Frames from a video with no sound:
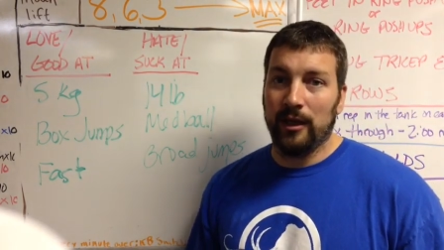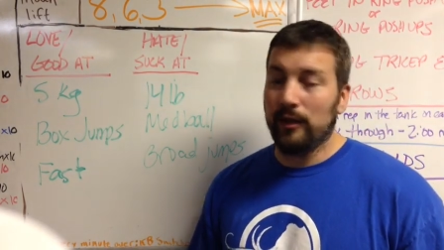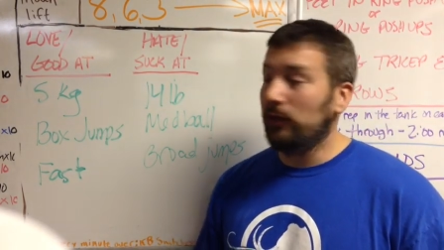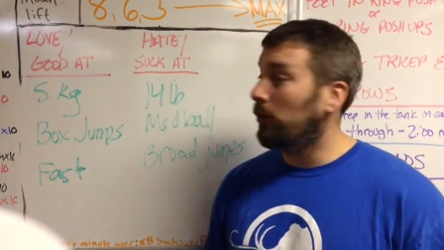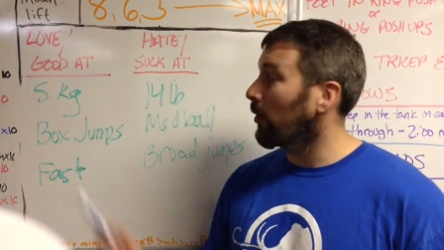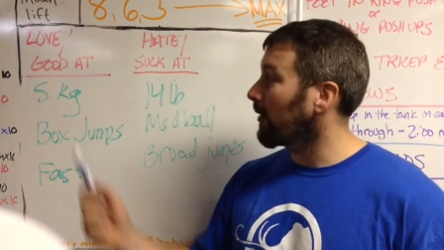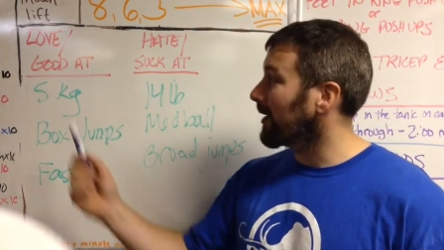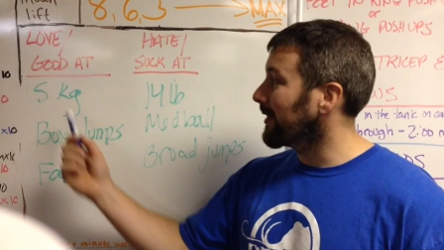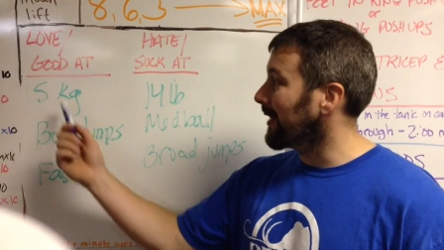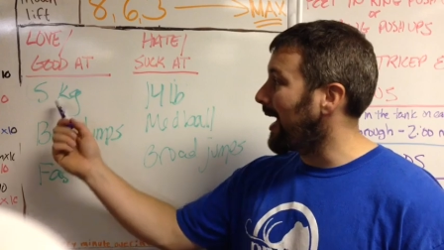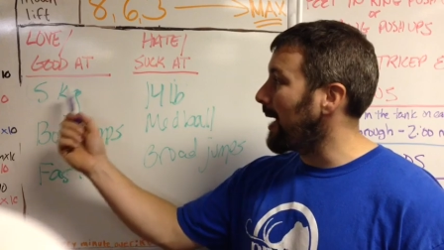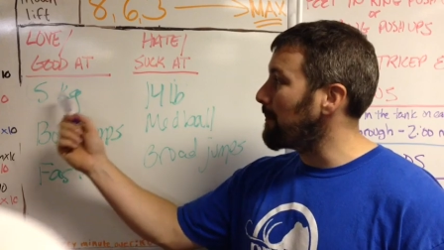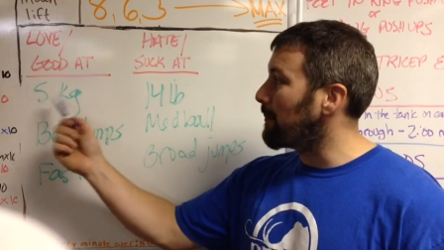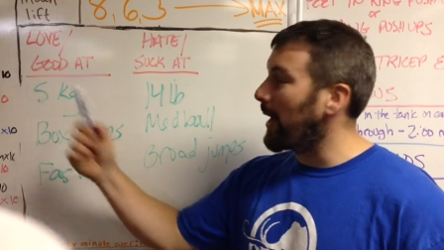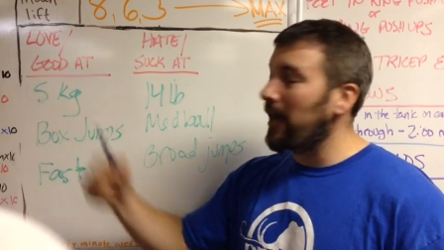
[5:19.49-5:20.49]
You're a
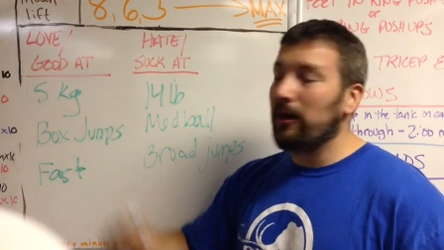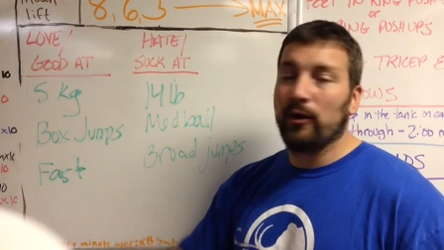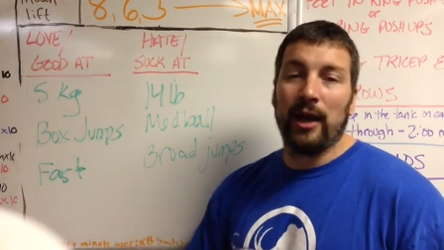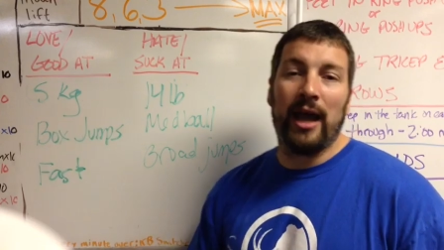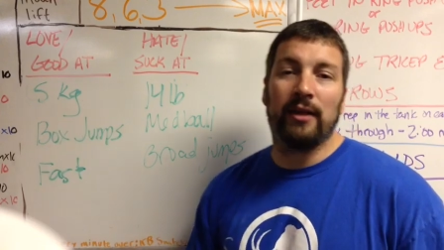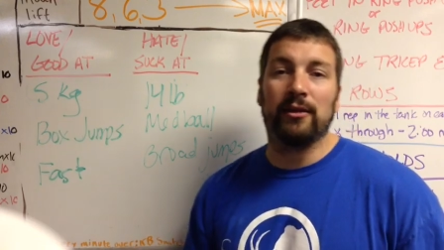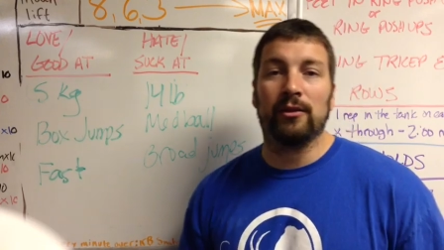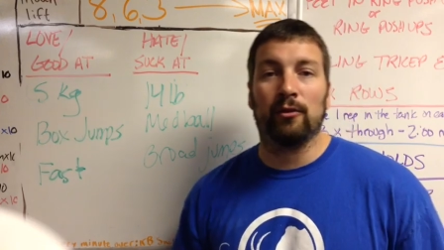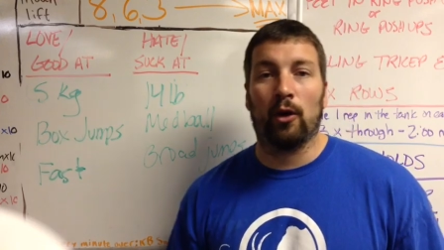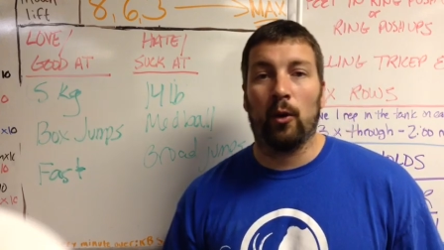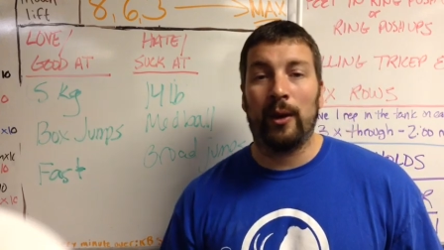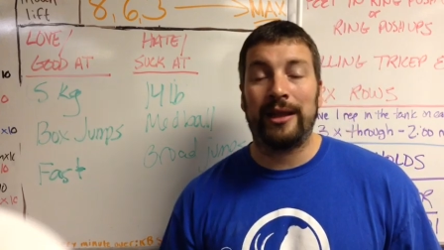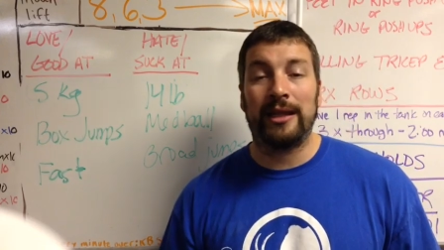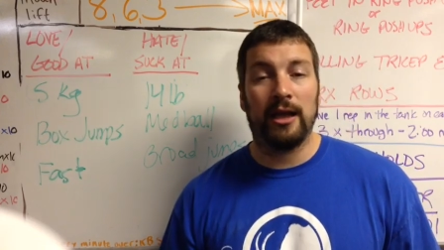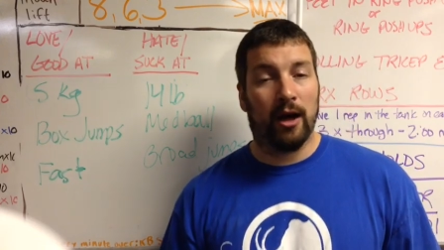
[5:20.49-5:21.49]
lot better at
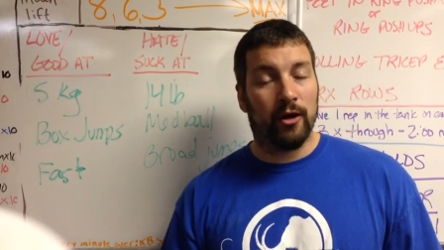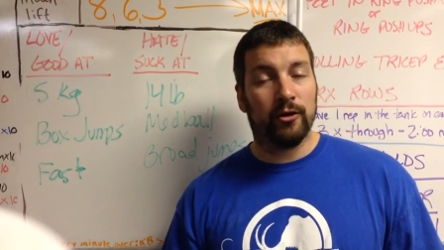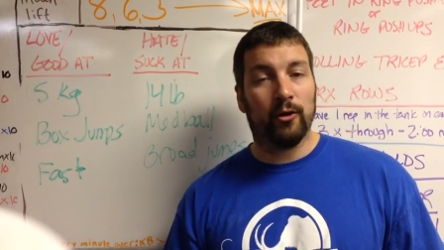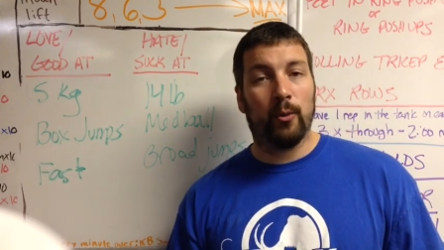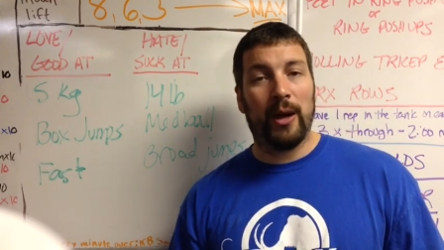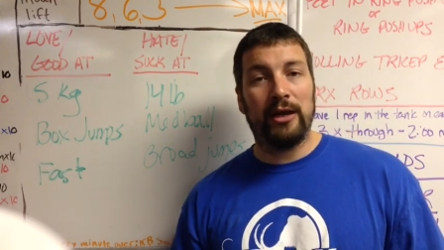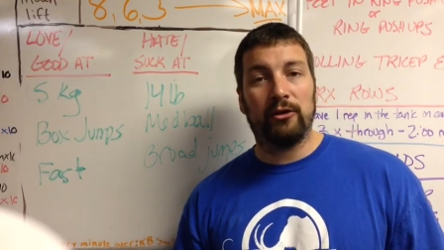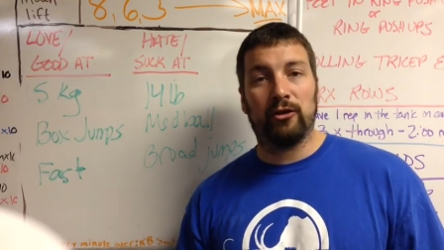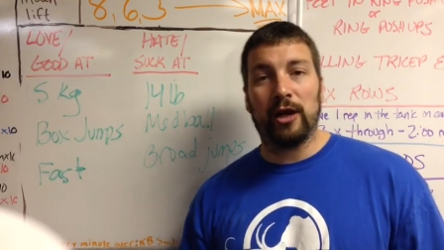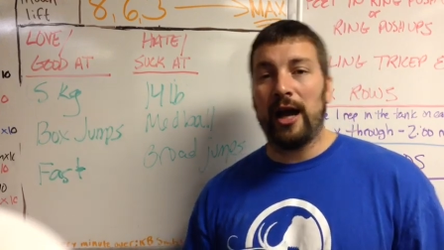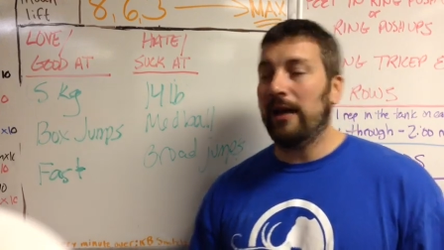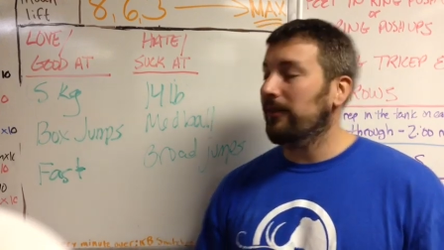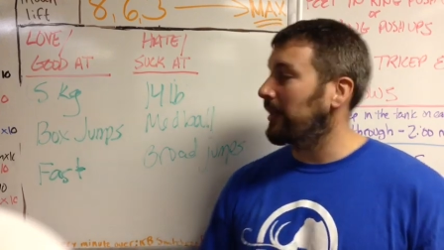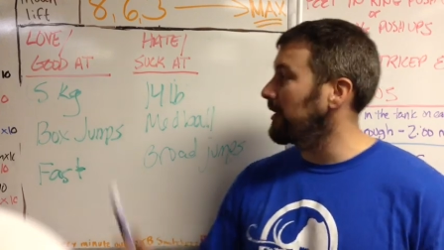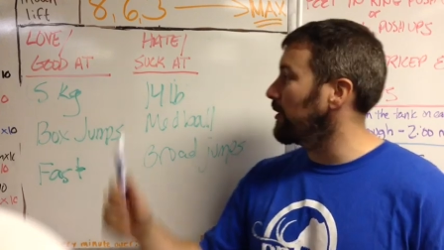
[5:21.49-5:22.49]
throwing the underweight
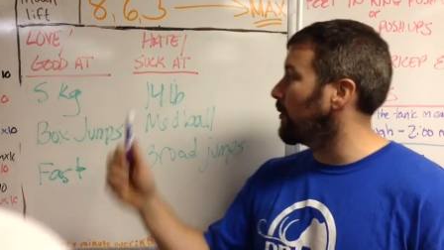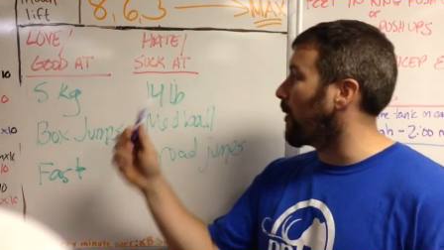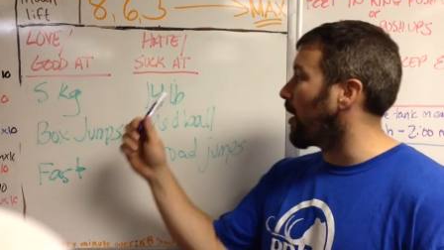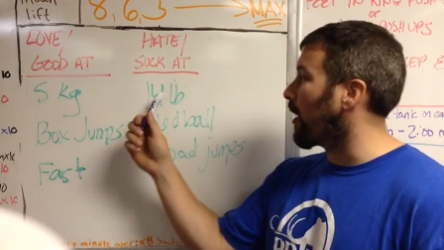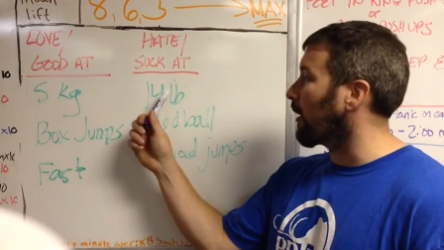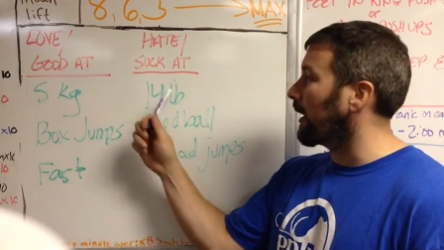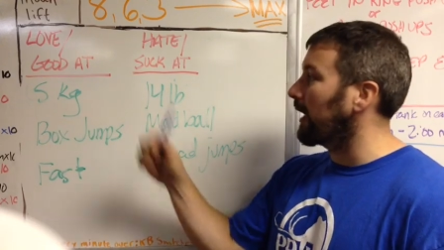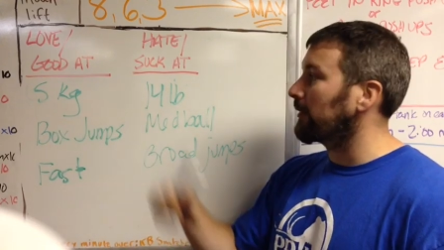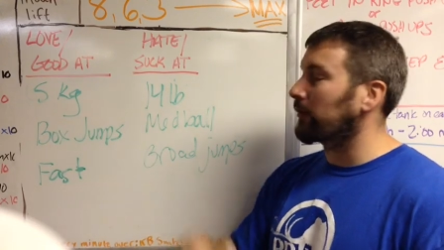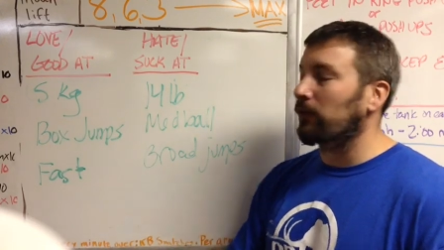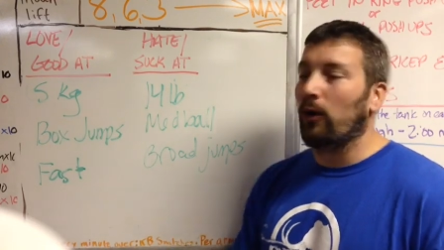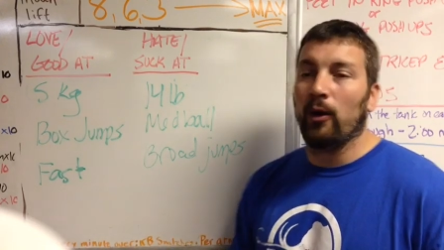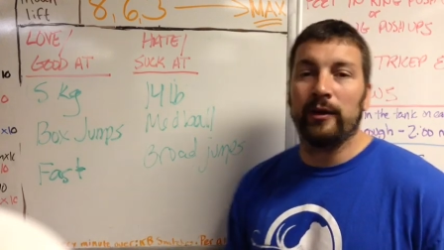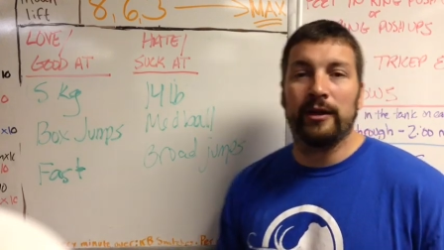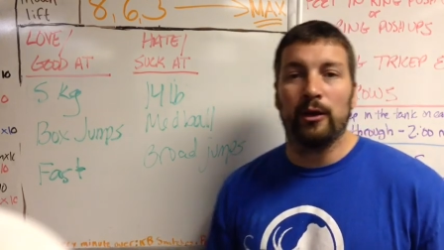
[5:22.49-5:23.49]
shot than you are at
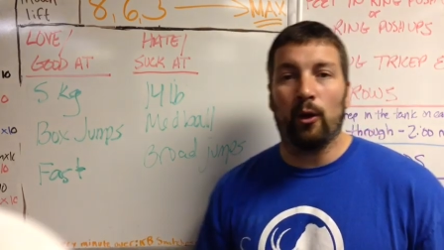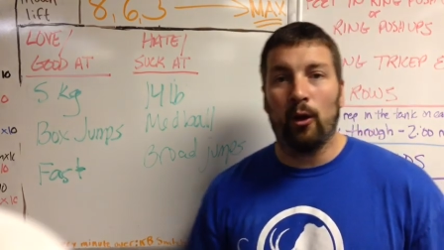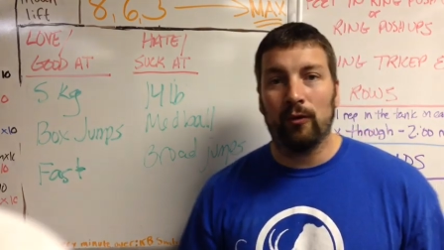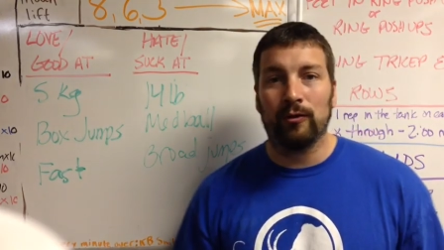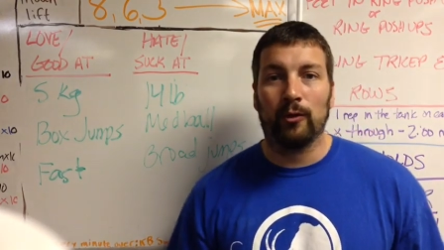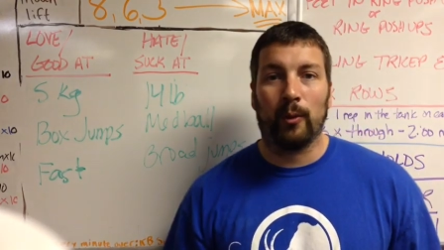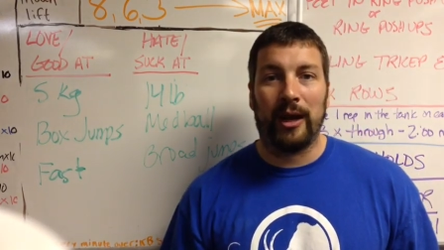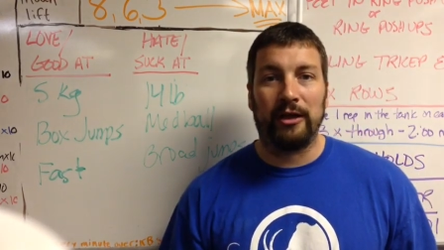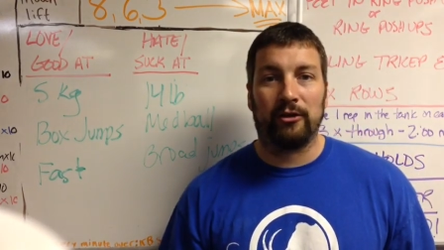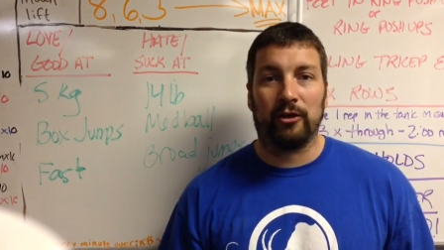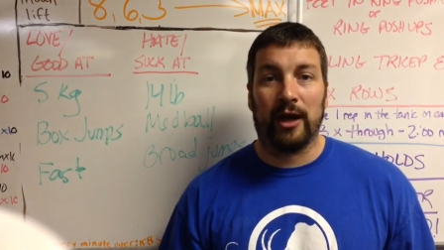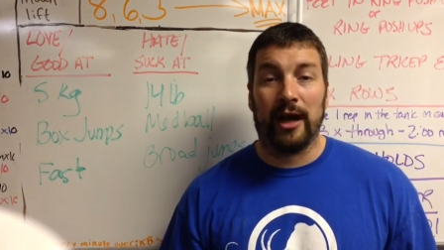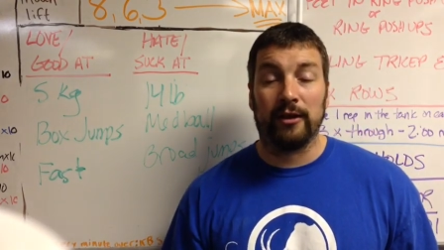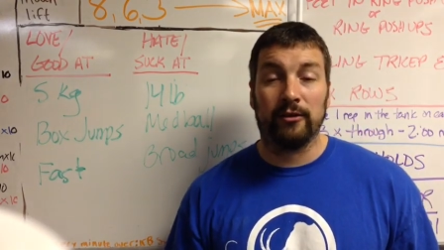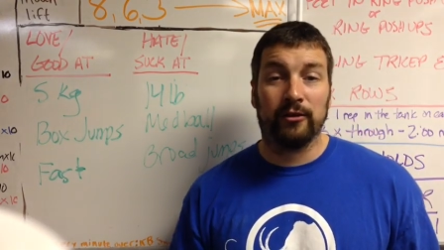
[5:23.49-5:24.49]
throwing the overweight
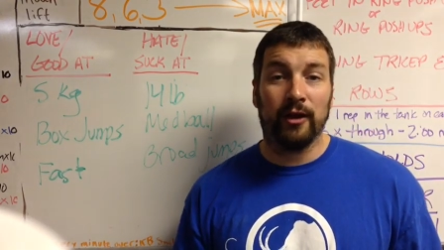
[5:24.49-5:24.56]
shot.